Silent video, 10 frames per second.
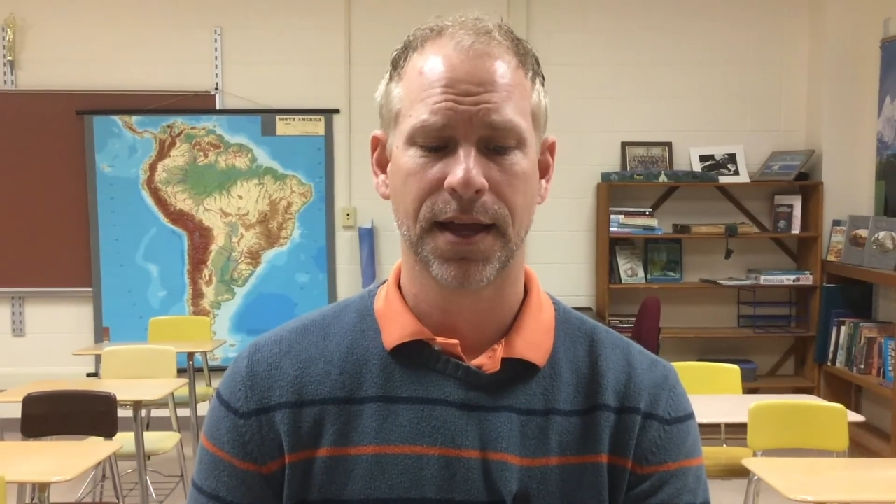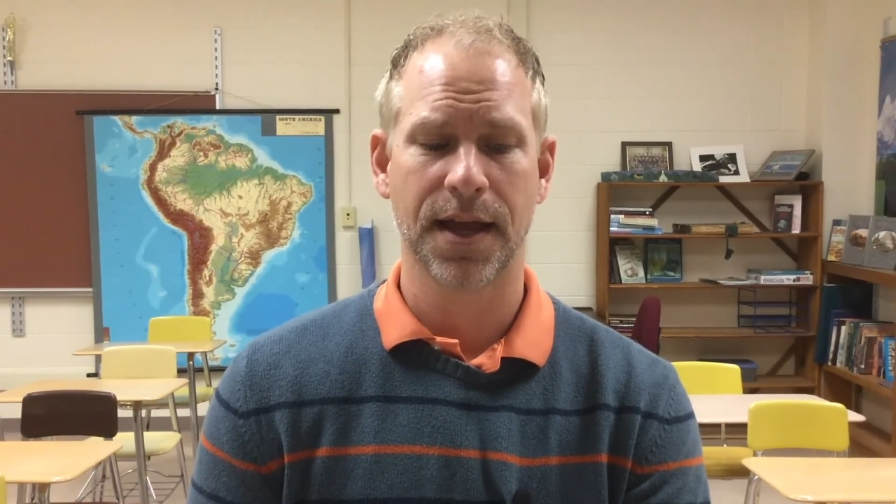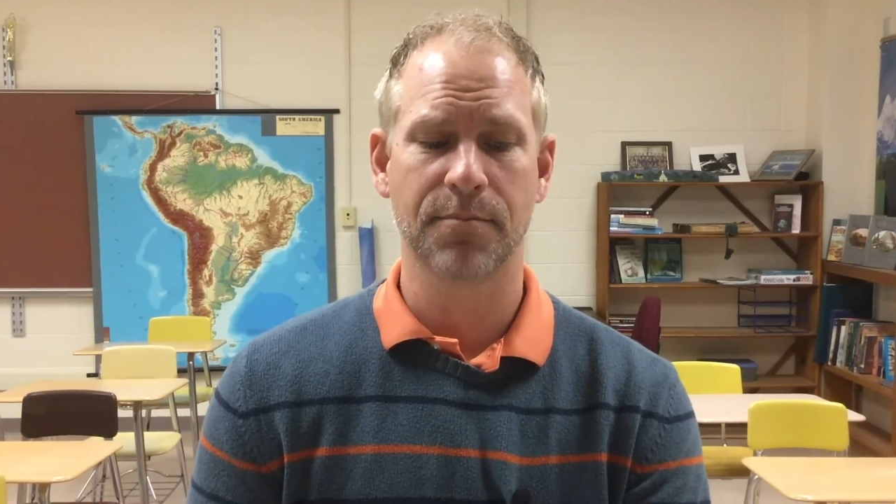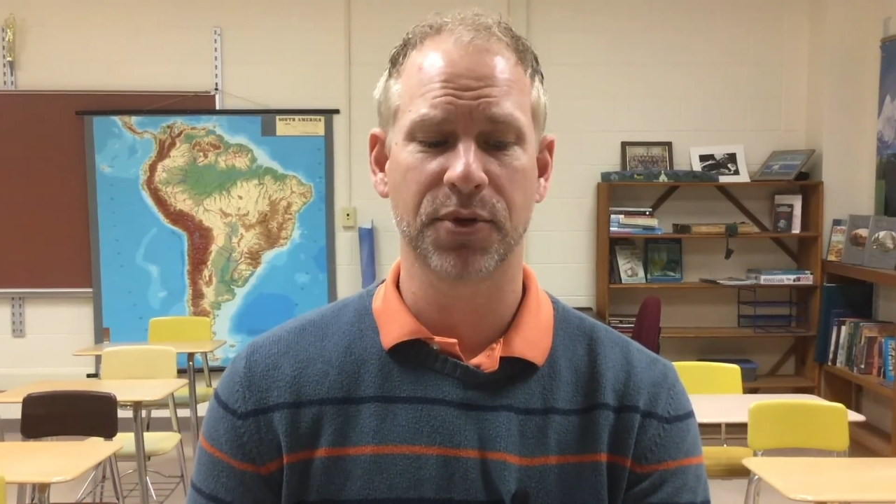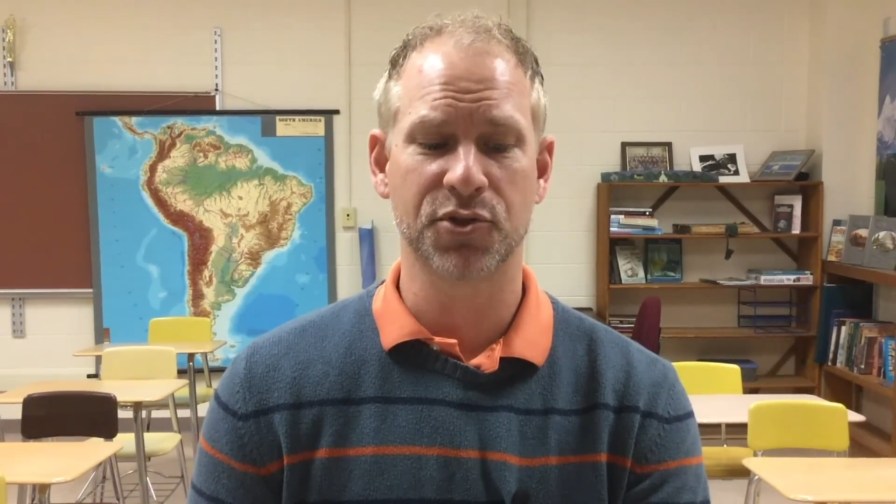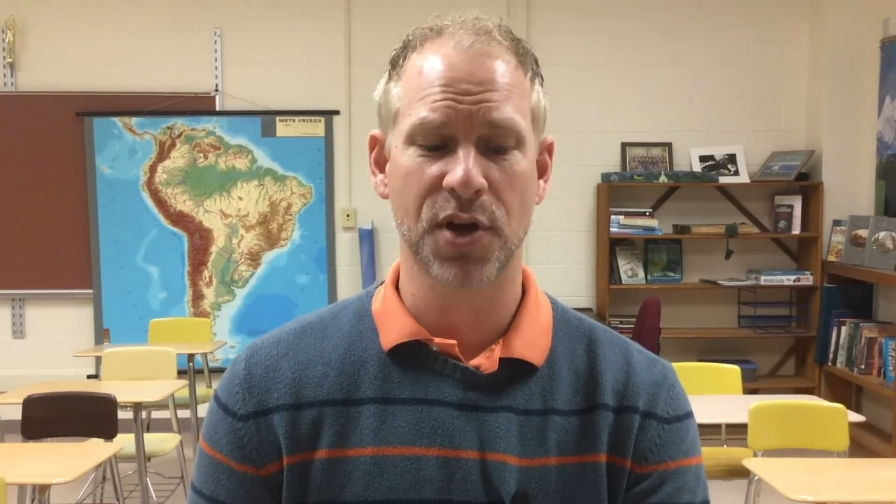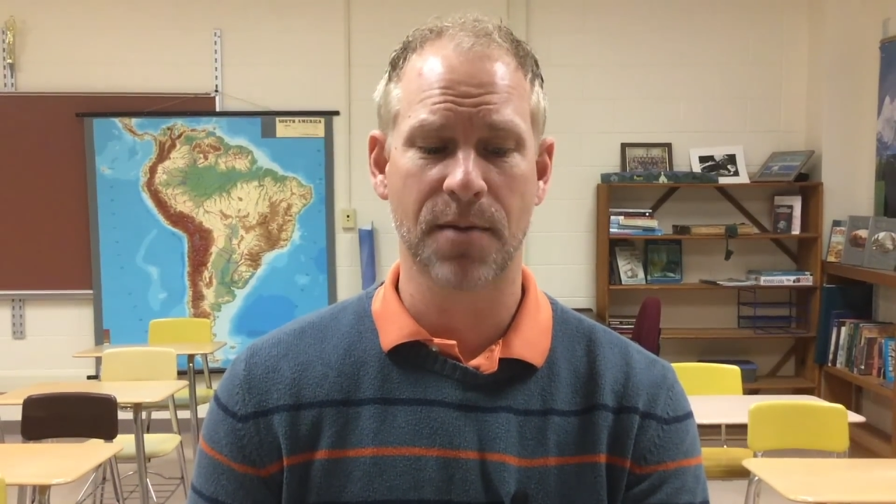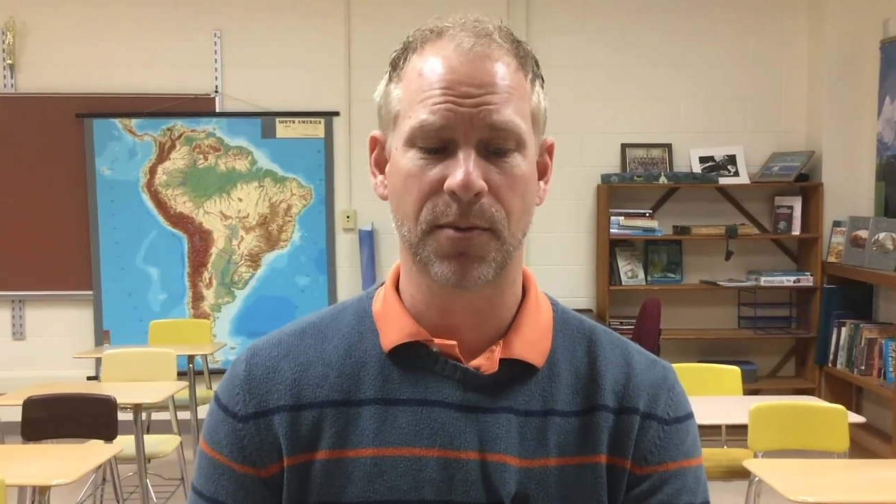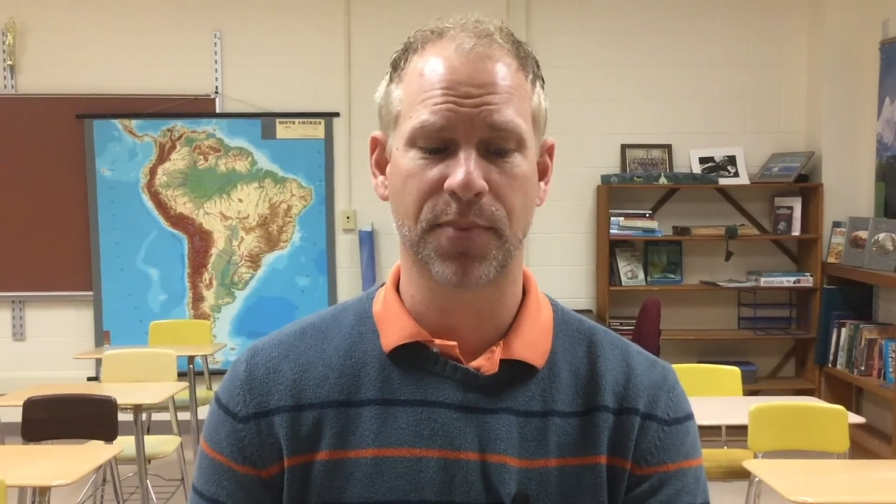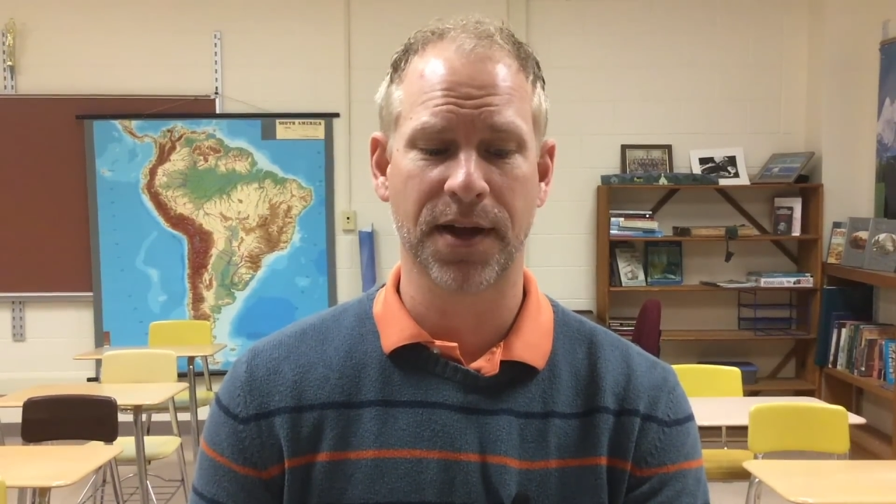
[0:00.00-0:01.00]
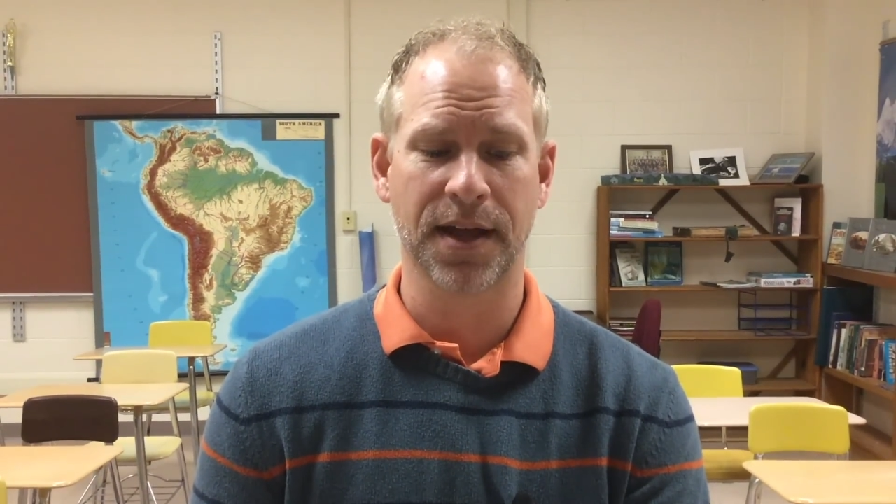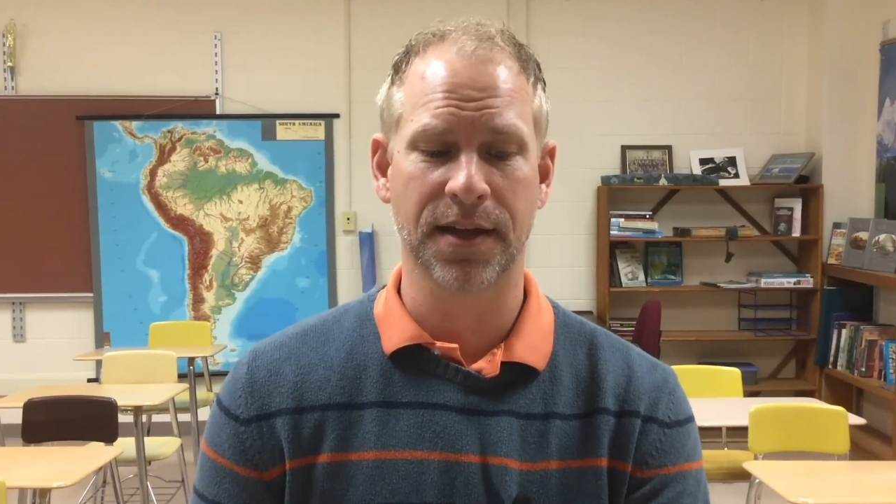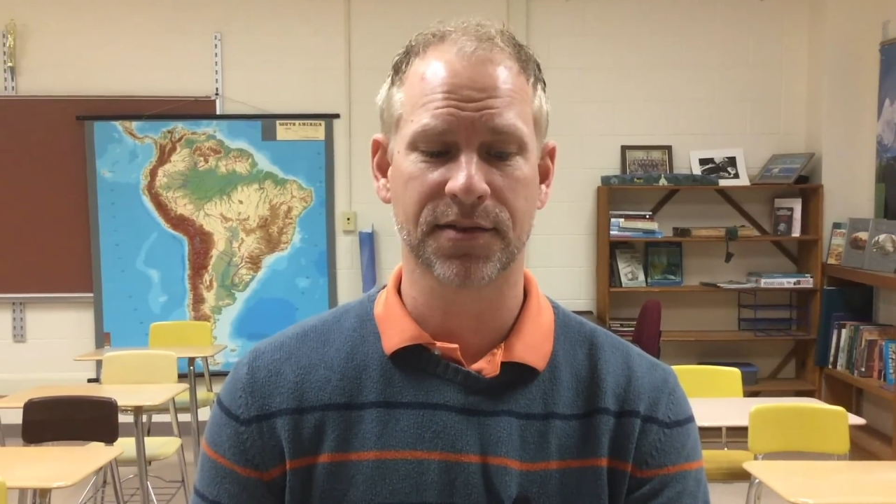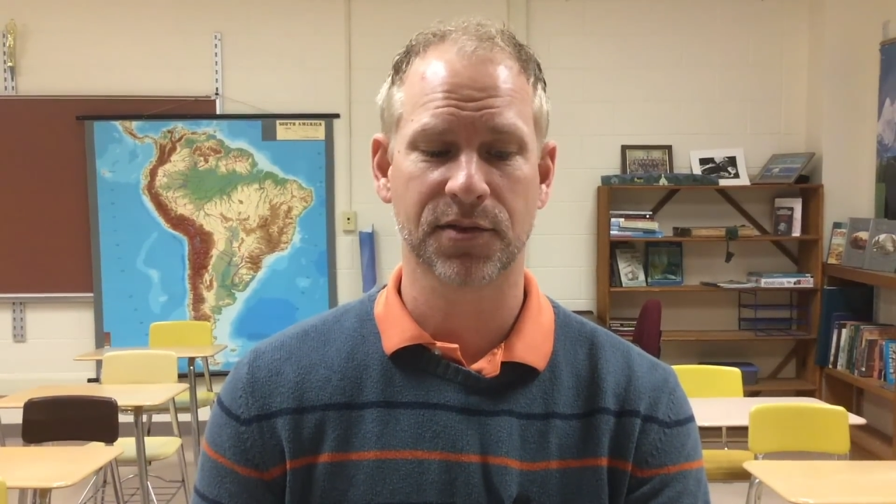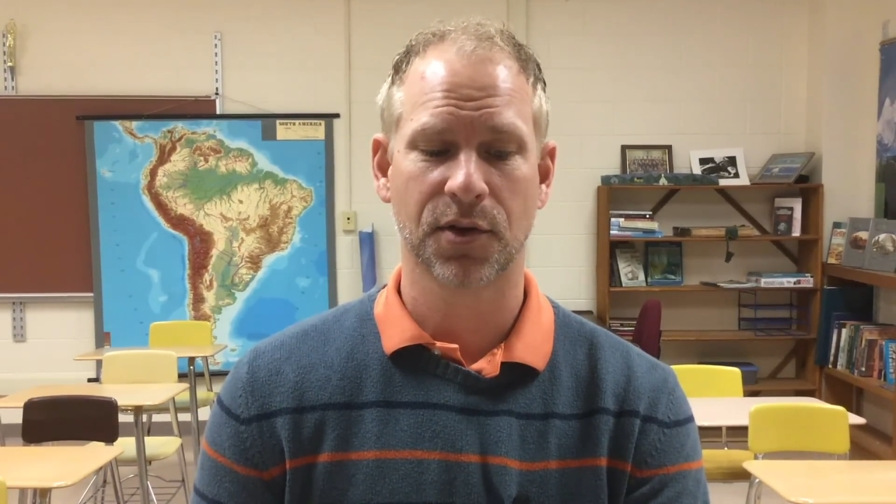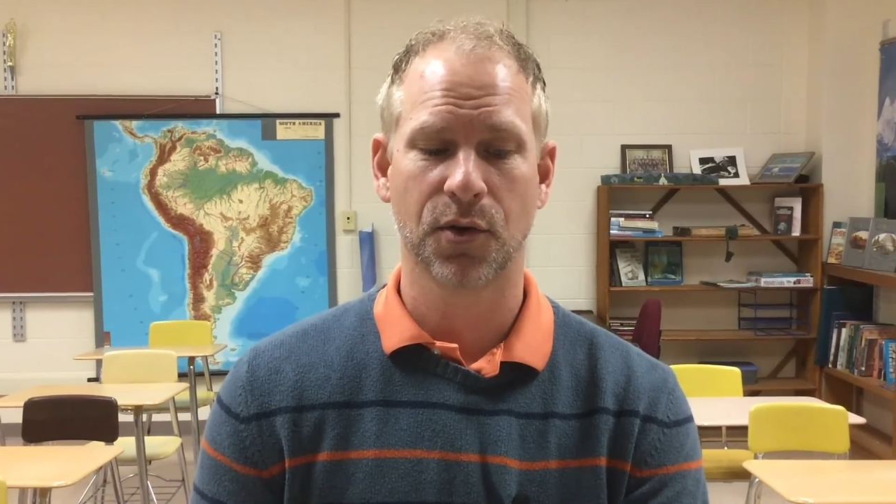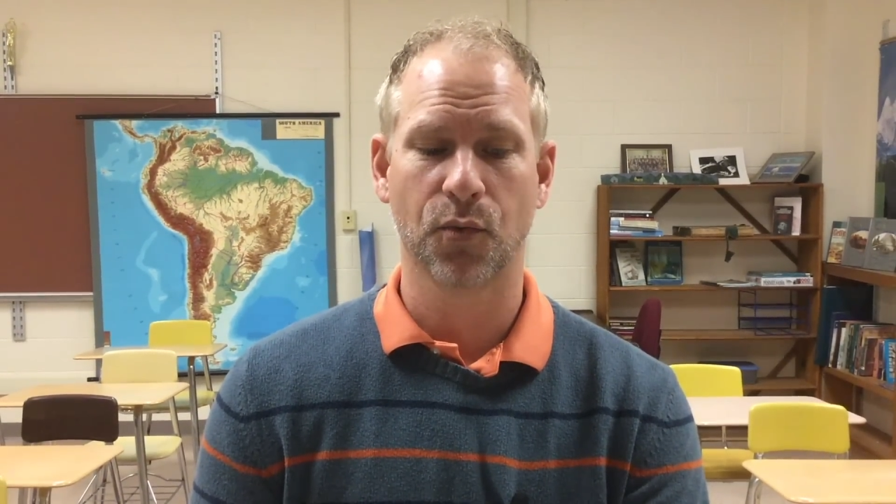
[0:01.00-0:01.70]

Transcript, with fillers: and pajama pants